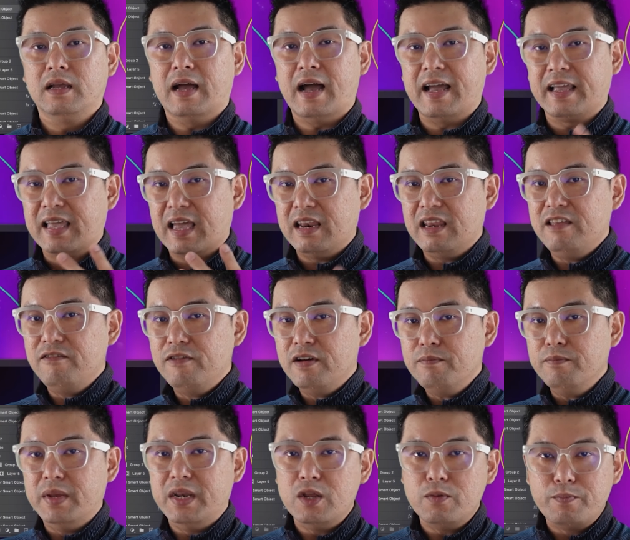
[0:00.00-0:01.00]
I can
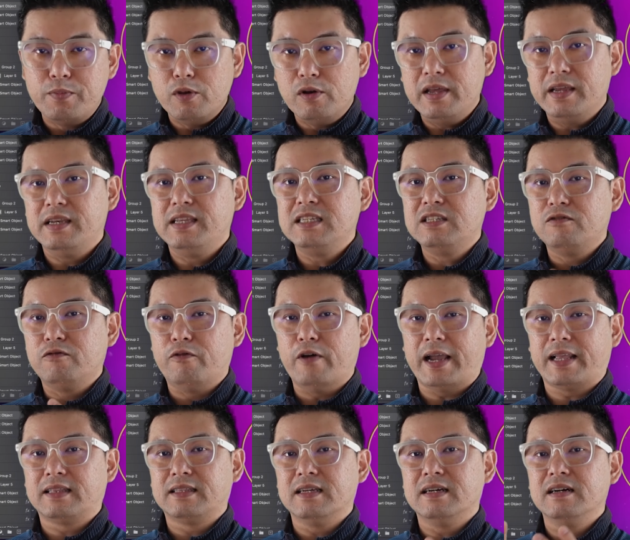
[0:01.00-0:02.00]
even manipulate this
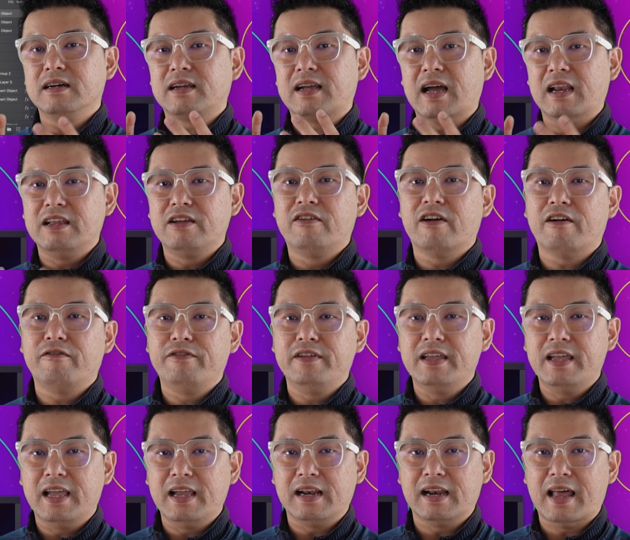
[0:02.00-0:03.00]
vector
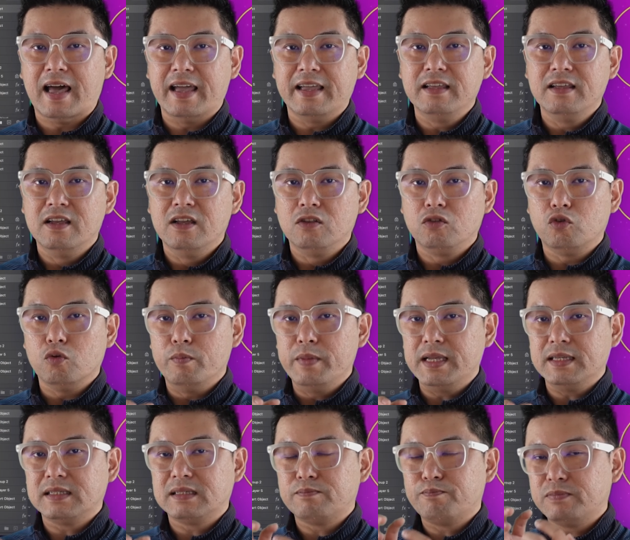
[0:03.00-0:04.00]
calligraphy headline to
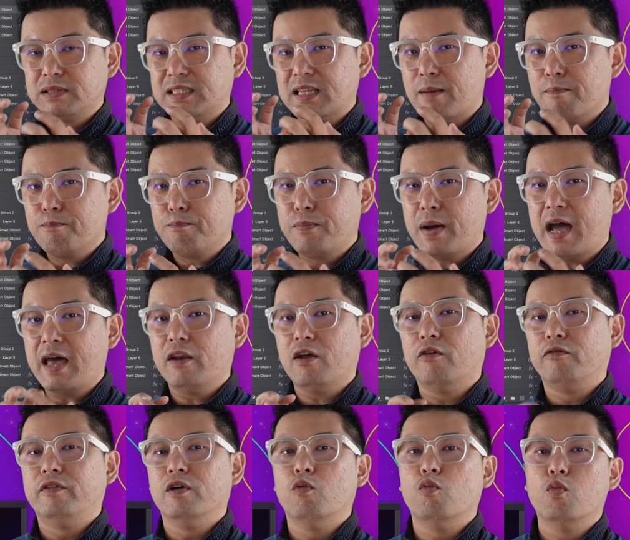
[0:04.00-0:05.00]
make some part
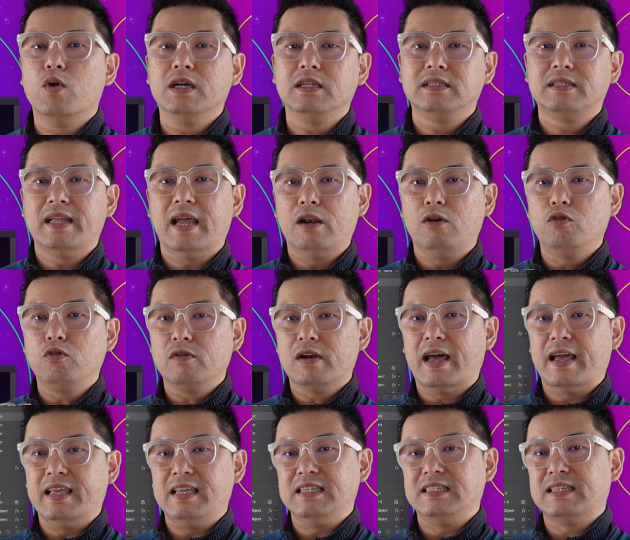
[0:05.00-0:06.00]
of the words that look
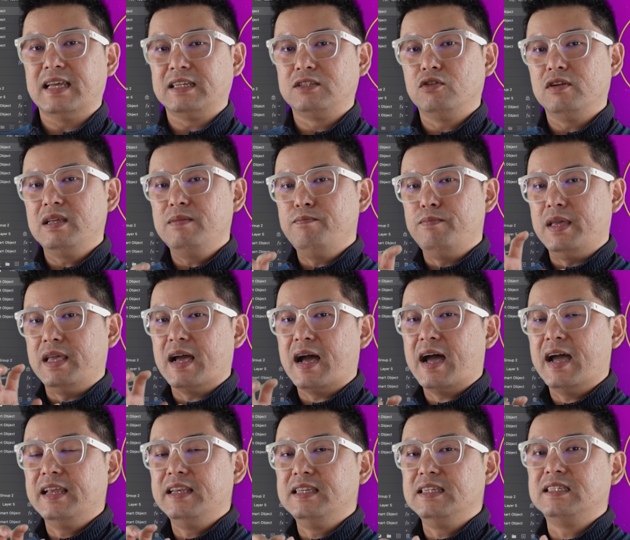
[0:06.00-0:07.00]
like it's actually
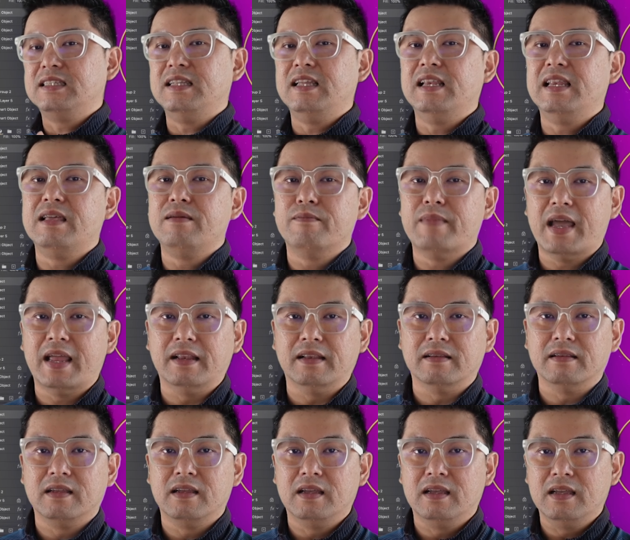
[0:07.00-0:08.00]
behind this kneeling man.
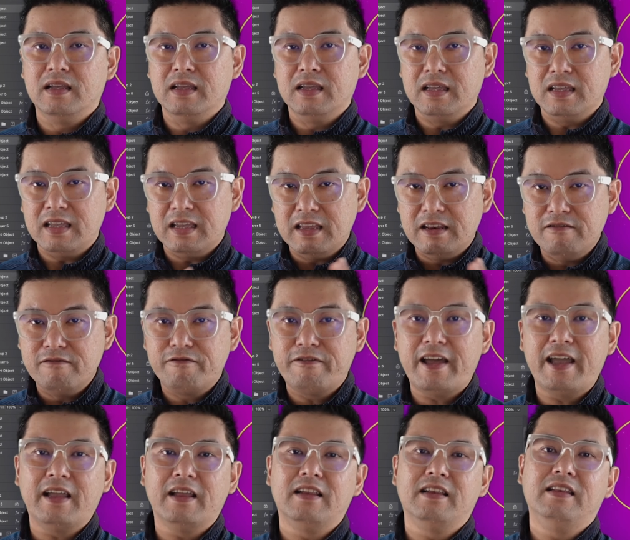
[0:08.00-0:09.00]
In
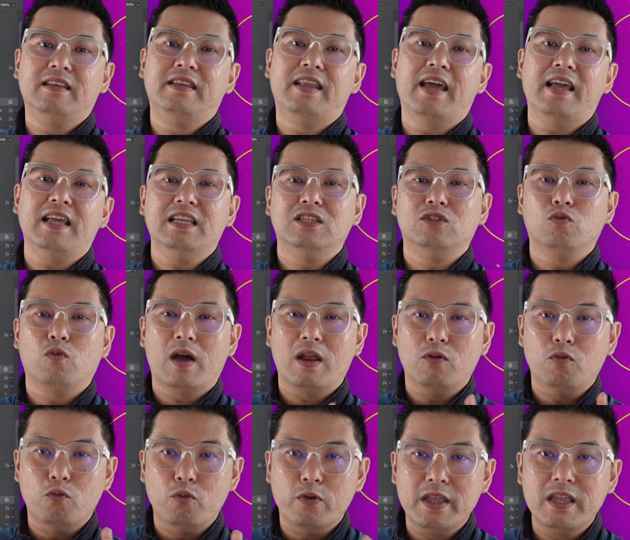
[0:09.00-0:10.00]
fact, that is
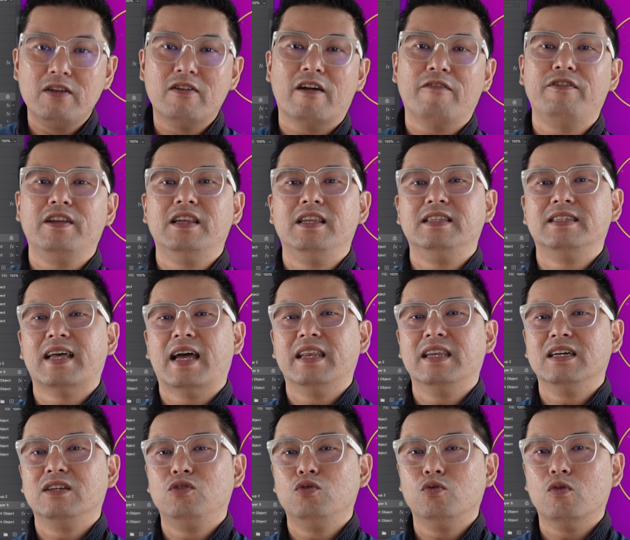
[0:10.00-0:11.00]
what we graphic
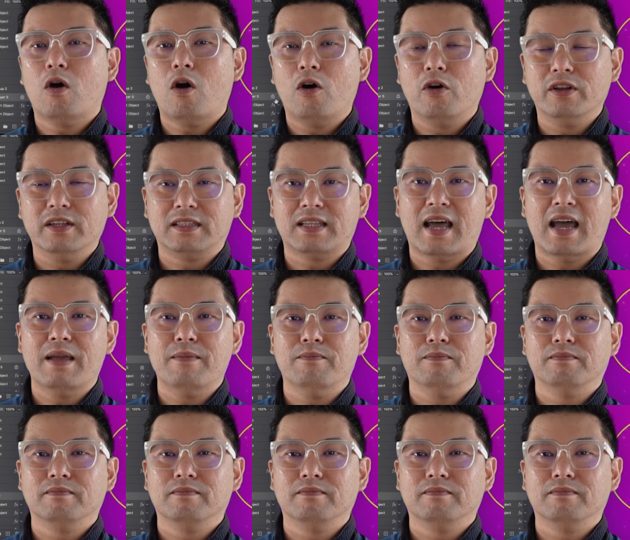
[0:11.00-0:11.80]
designers do all the time.